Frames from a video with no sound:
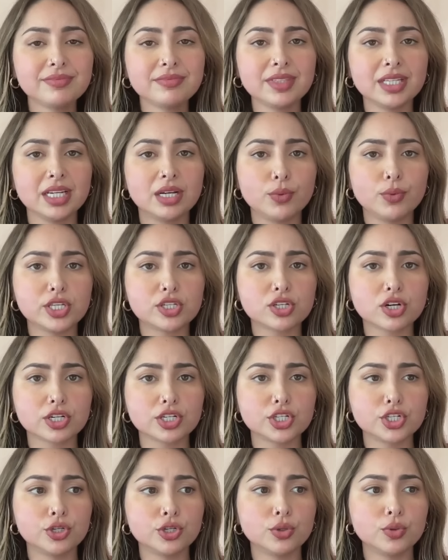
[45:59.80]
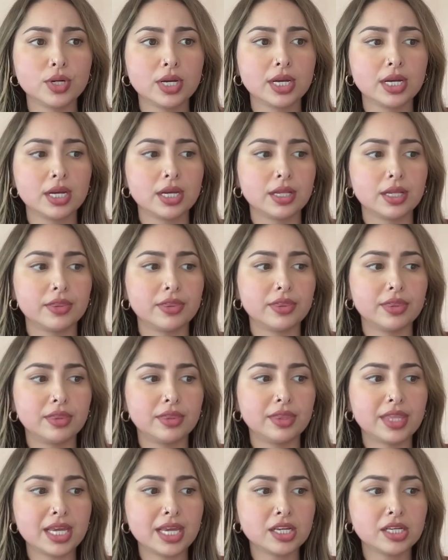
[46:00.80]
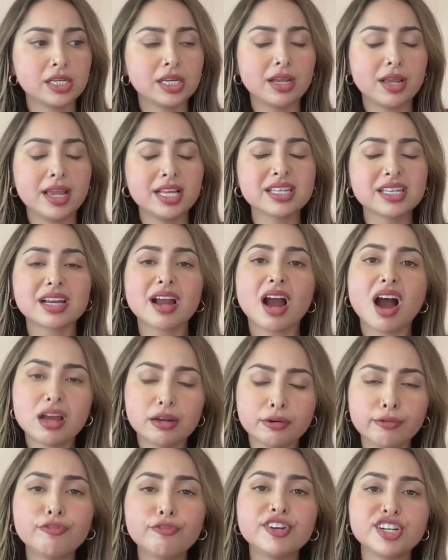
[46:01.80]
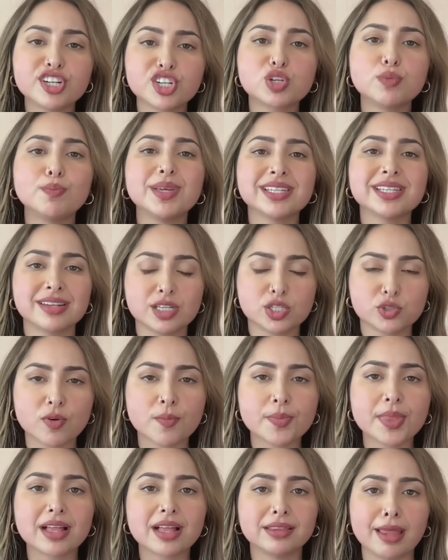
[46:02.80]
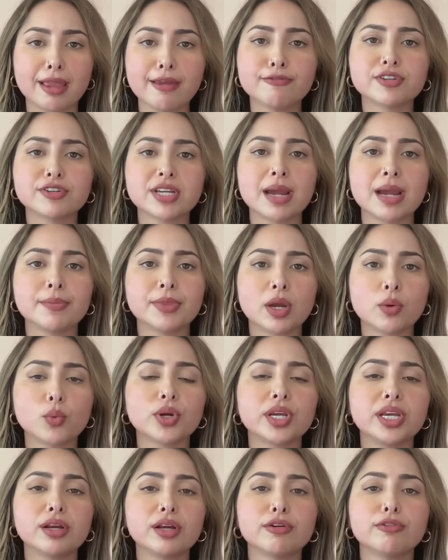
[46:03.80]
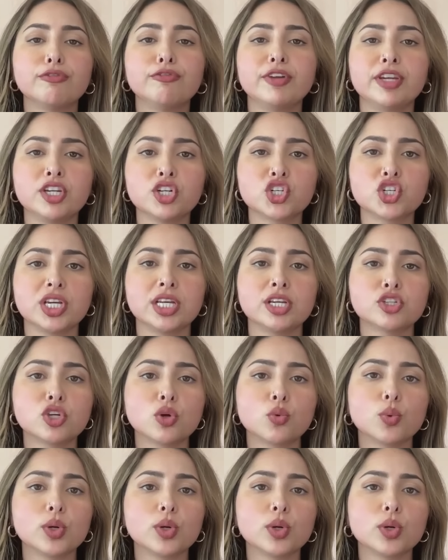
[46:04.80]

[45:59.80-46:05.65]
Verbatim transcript: and we start mm-hmm. to they it's like unfinished business from that lifetime that we're here finishing. Mm-hmm. So we're